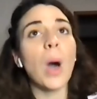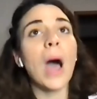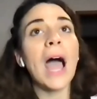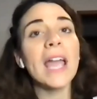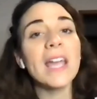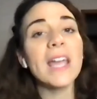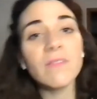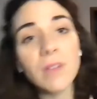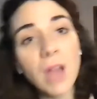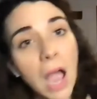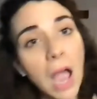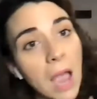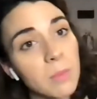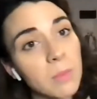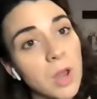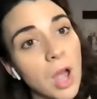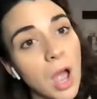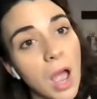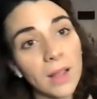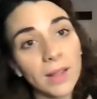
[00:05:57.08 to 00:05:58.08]
So I'm
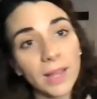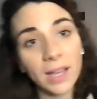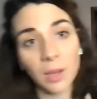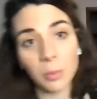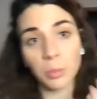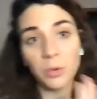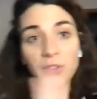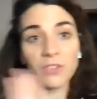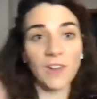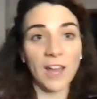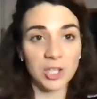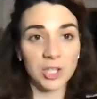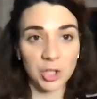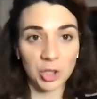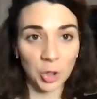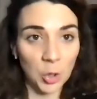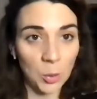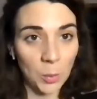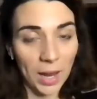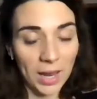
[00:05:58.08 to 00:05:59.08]
not like a
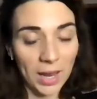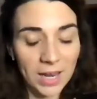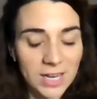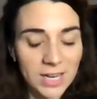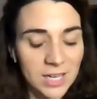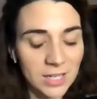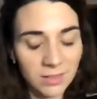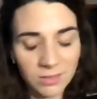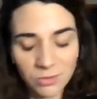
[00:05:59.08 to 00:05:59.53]
professional by any